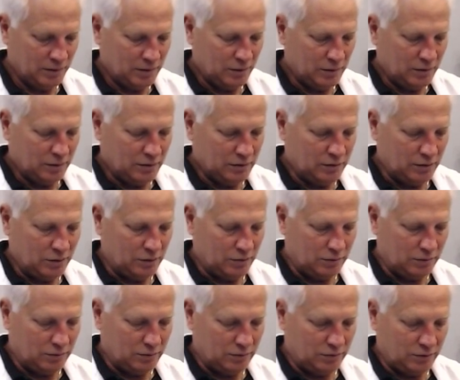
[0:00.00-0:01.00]
So
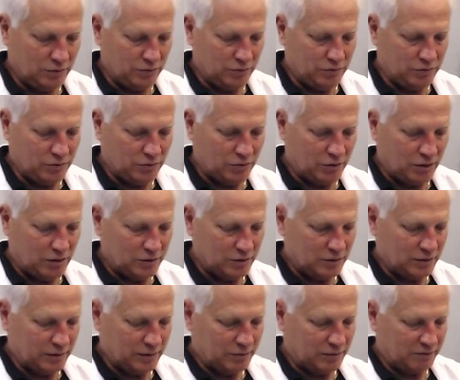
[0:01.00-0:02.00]
to do so causes
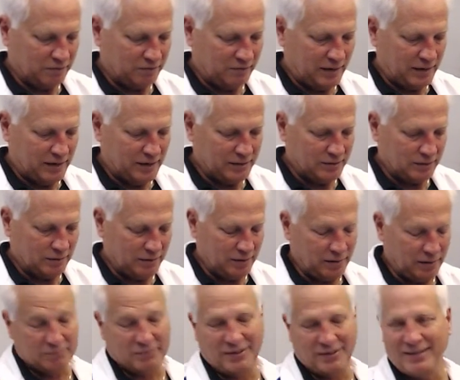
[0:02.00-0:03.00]
liquid to flash.
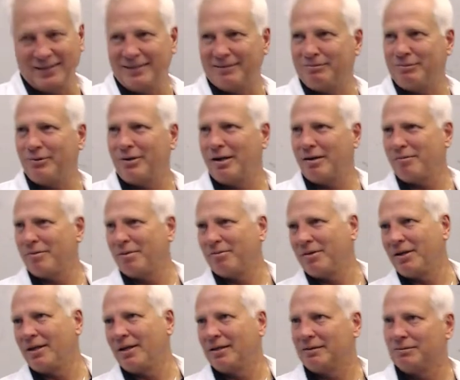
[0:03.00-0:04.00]
Hey, I remember
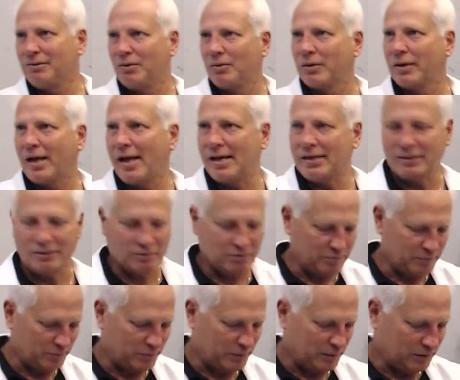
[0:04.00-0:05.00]
that. I'm an old guy, I still
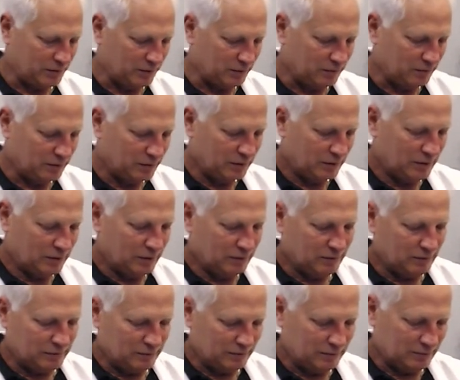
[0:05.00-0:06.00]
remember that stuff.
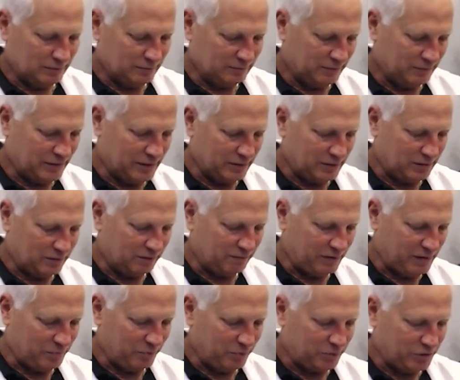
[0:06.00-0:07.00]
Flash into
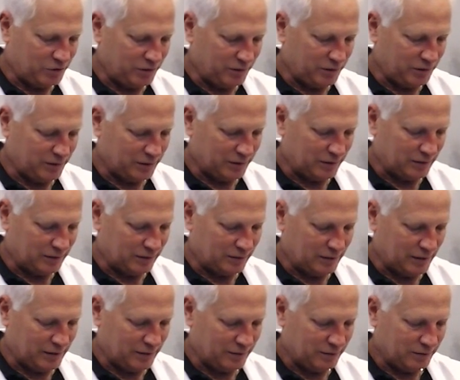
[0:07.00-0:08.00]
vapor, chilling the
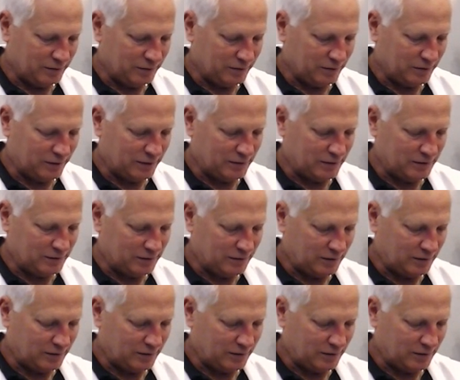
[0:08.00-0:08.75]
container and condensing any